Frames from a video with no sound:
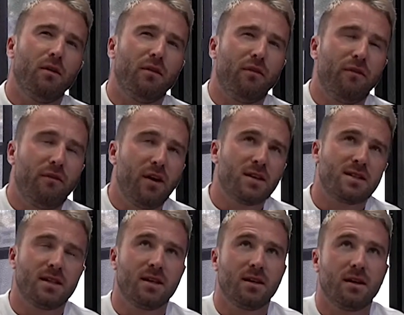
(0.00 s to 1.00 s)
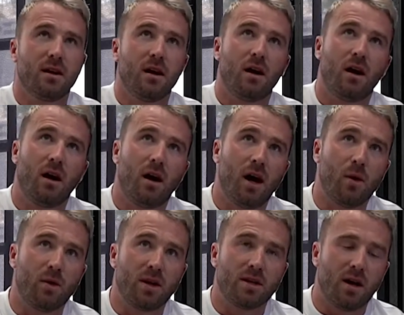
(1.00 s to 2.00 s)
First thing I
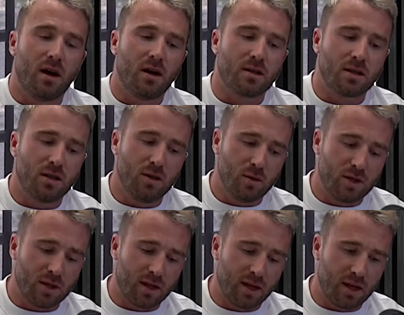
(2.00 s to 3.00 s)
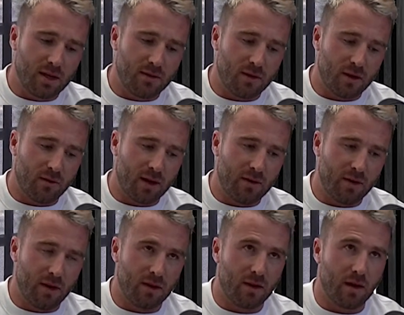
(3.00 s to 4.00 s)
wanted to ask you, which I think is very
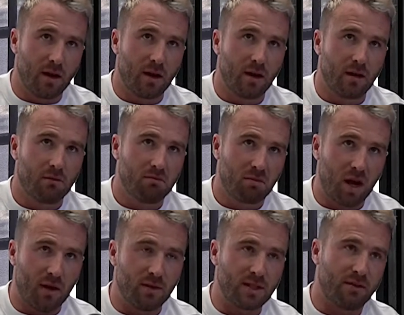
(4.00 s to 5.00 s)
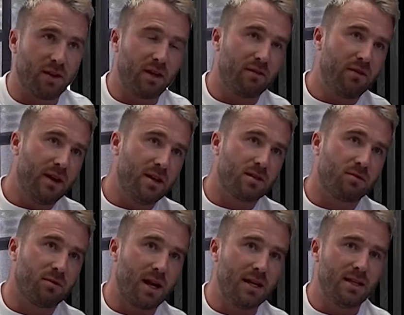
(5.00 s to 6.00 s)
relevant, that covers everything fitness
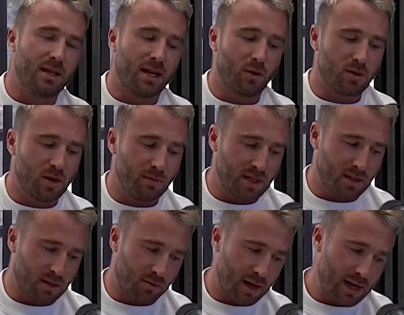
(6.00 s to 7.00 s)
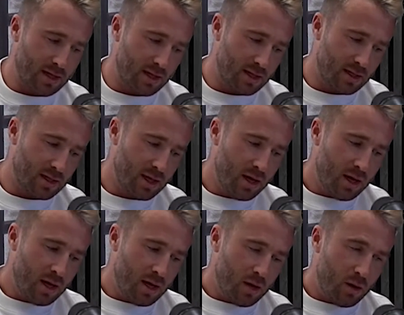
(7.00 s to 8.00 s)
related and also business related, is
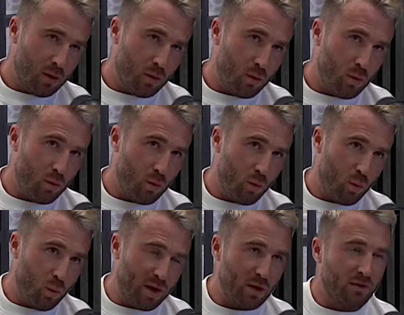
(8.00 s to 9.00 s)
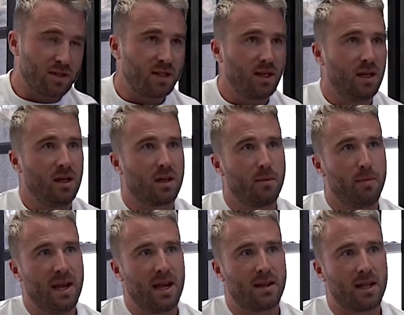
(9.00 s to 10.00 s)
with obviously
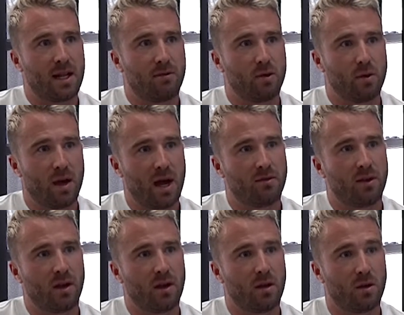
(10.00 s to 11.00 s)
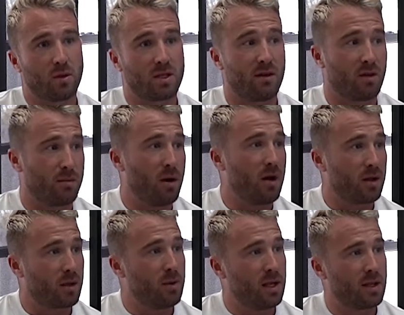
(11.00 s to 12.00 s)
competing at the level you have done and also having a
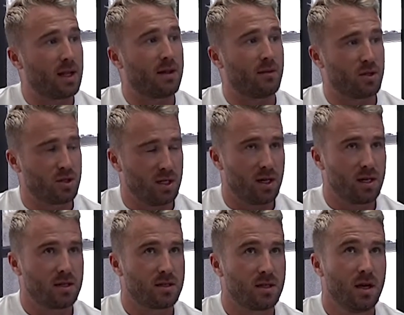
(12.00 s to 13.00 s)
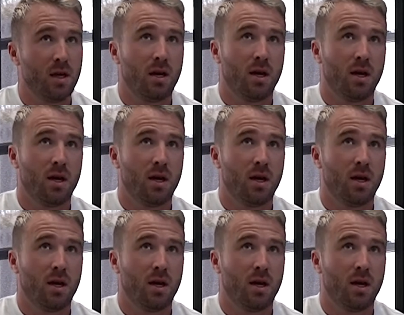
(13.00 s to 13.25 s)
partner compete at the level that she does,